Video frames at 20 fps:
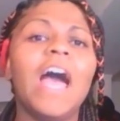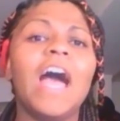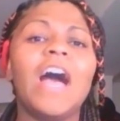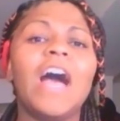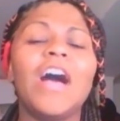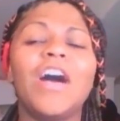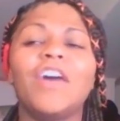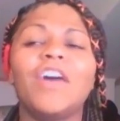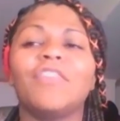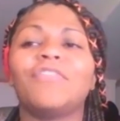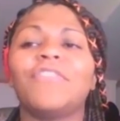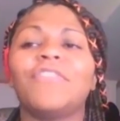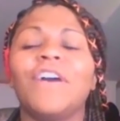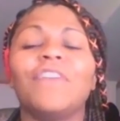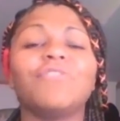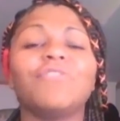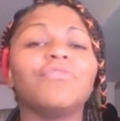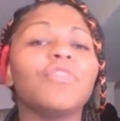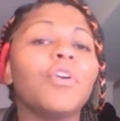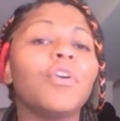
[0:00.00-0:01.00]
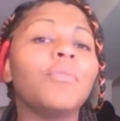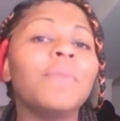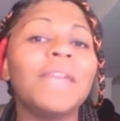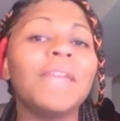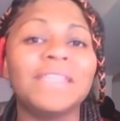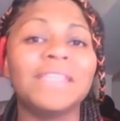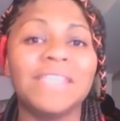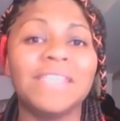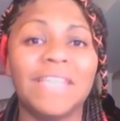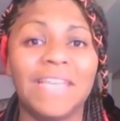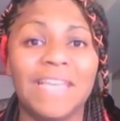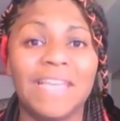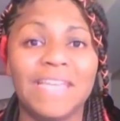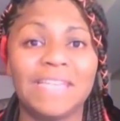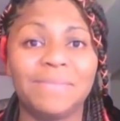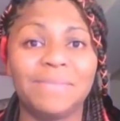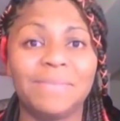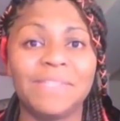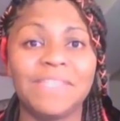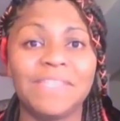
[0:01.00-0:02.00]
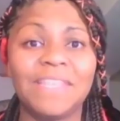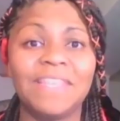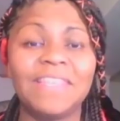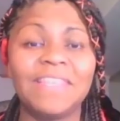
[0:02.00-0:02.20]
of, of romantic intimacy.